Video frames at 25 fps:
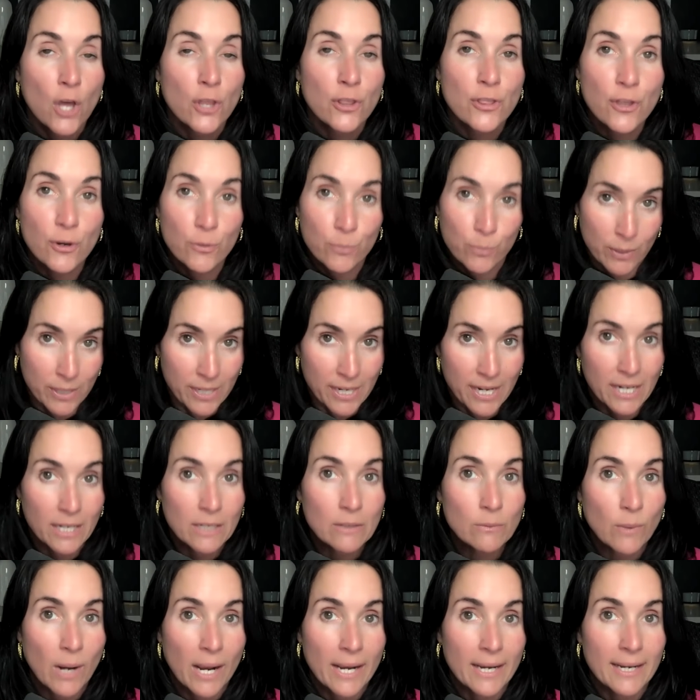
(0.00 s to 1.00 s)
the reading
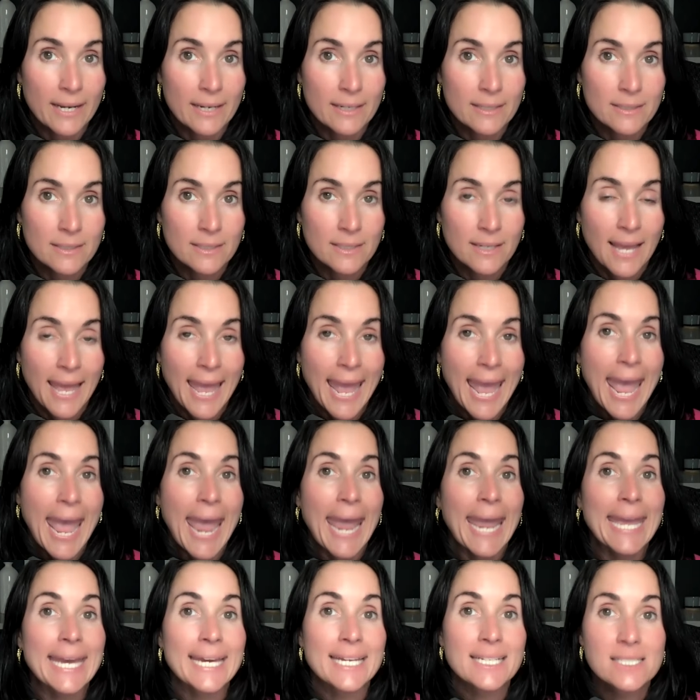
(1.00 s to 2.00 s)
and writing
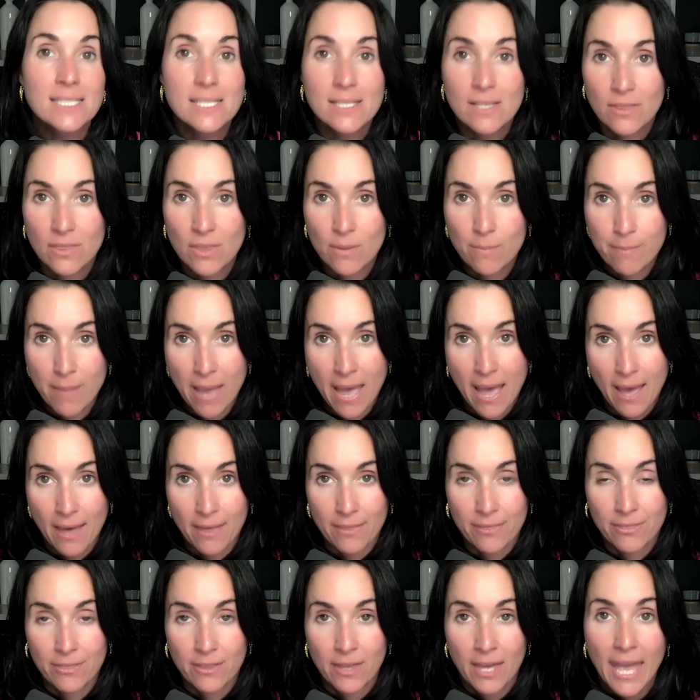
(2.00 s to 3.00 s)
and the
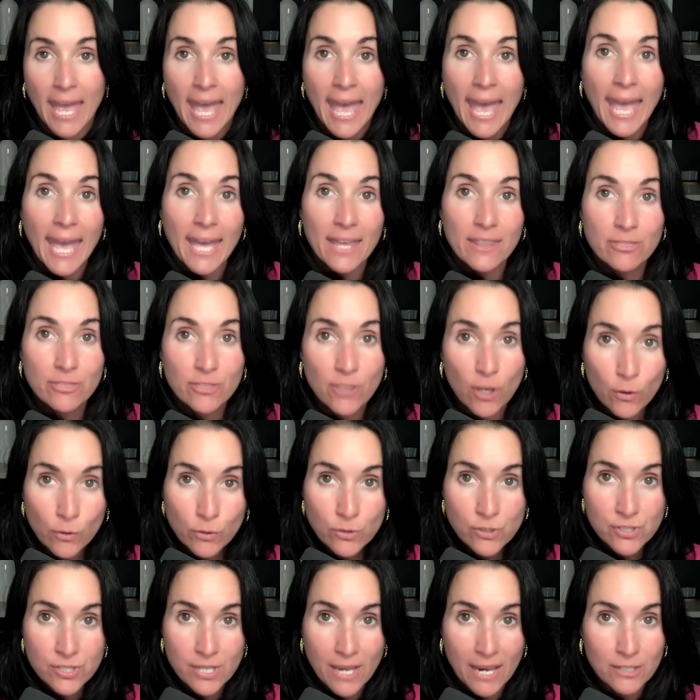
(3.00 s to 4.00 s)
math. And
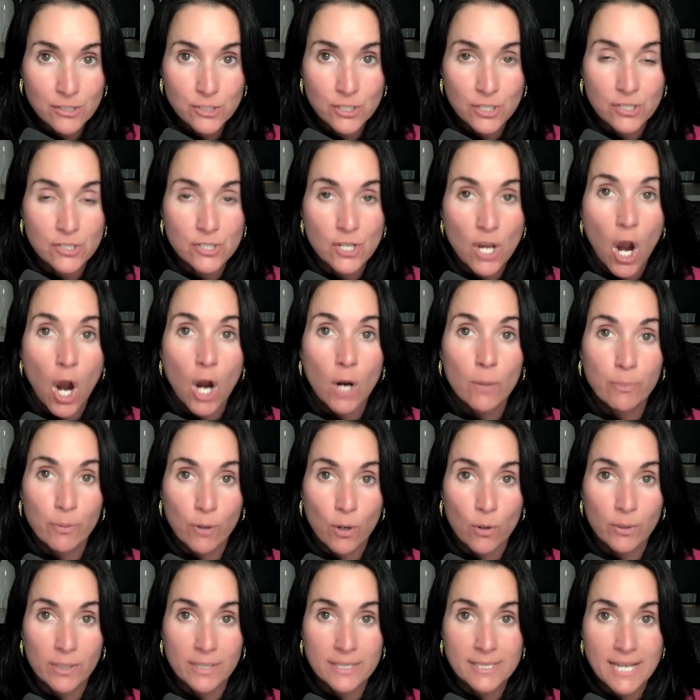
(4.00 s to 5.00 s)
those sections are
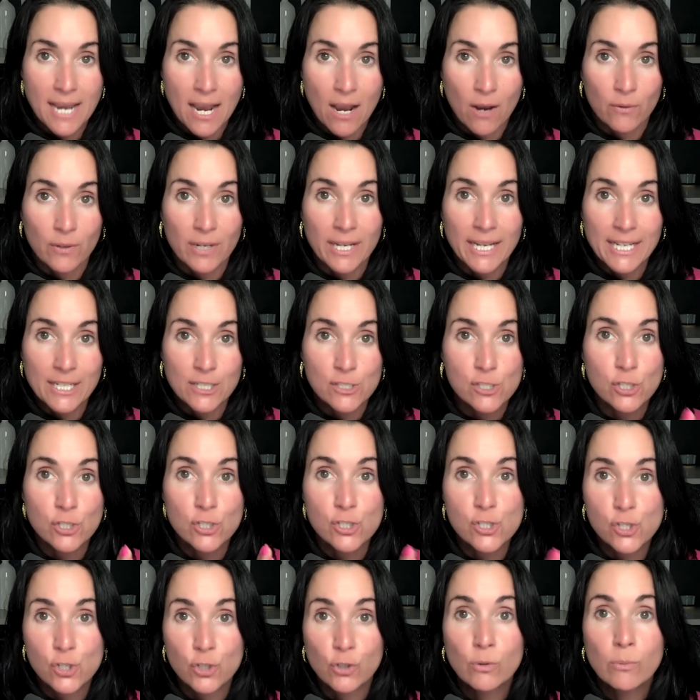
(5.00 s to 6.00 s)
broken down into
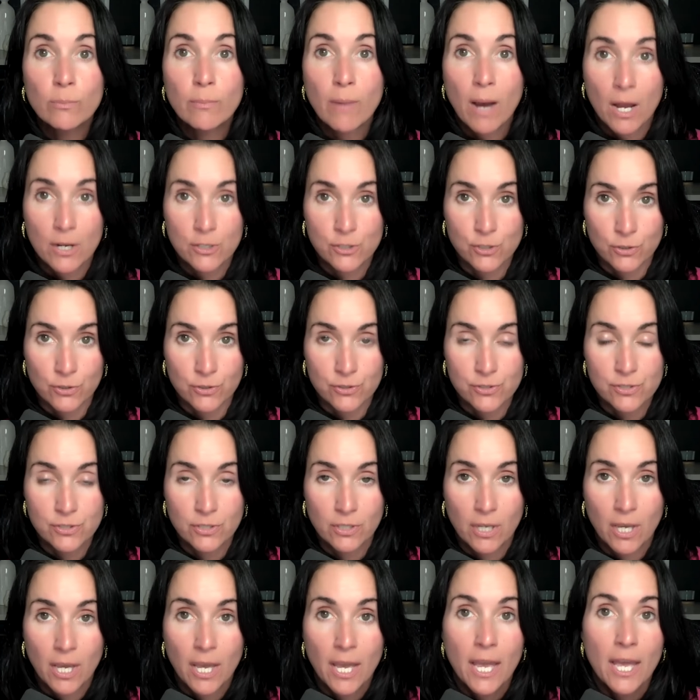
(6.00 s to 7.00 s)
2 modules.
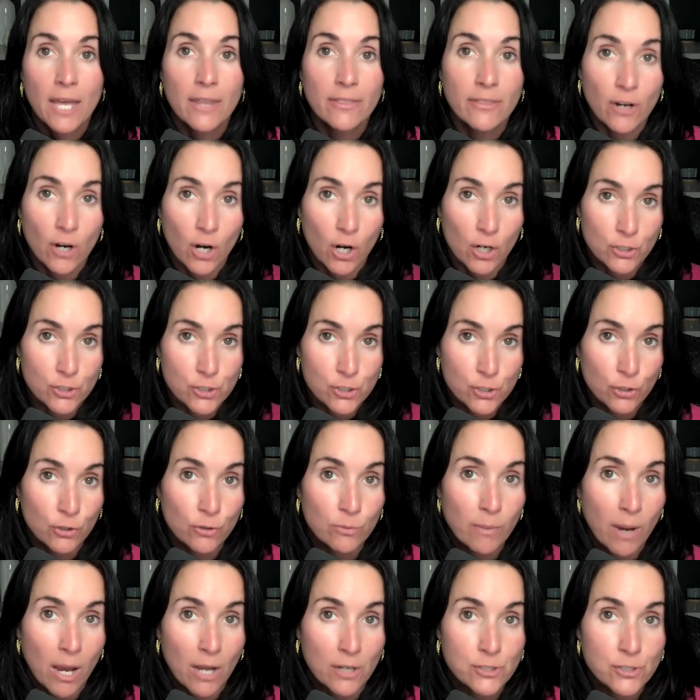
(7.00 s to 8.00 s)
There are 2
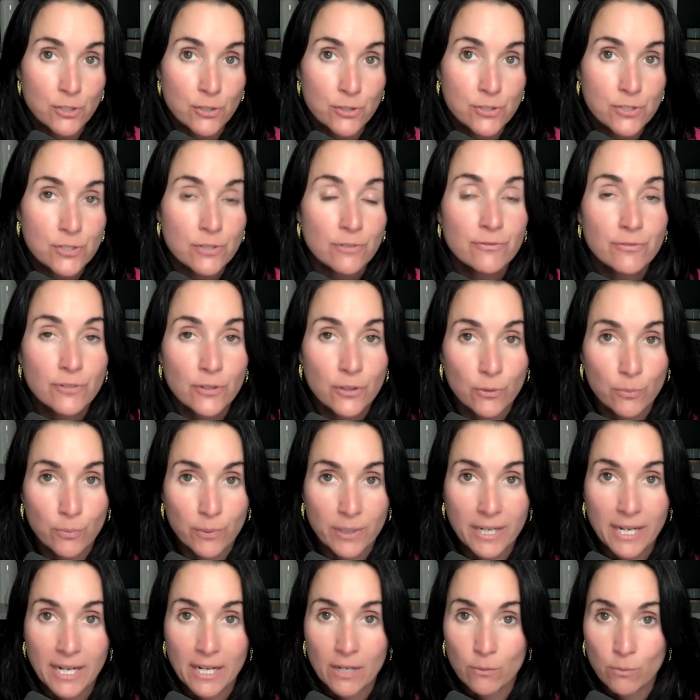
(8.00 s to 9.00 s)
modules for the
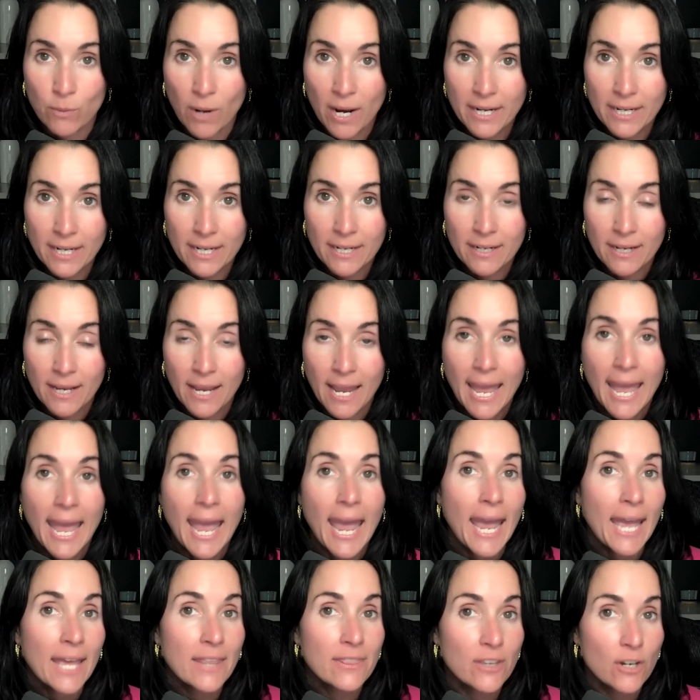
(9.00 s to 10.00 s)
reading and writing,
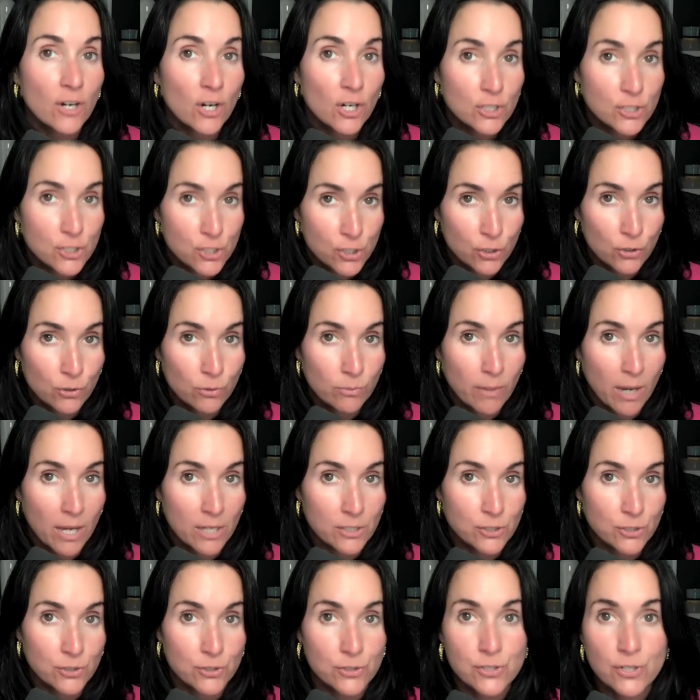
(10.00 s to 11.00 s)
and there are 2
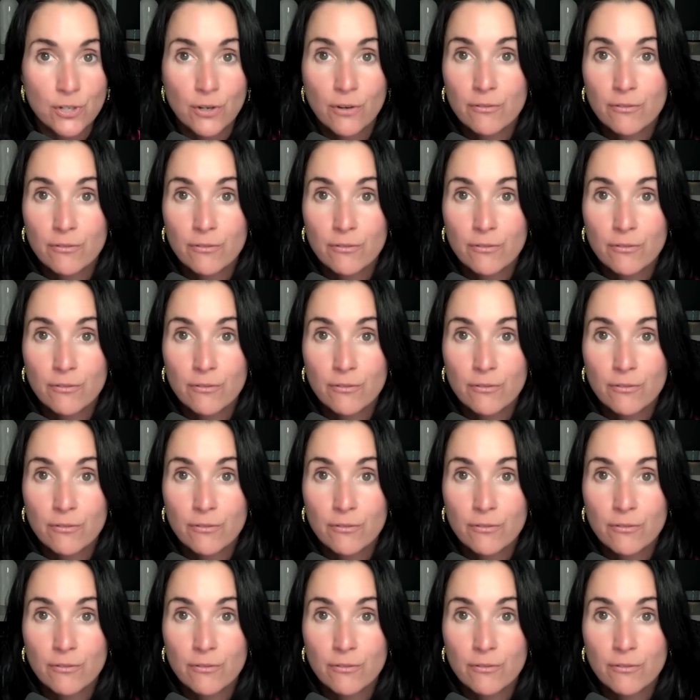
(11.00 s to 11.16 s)
modules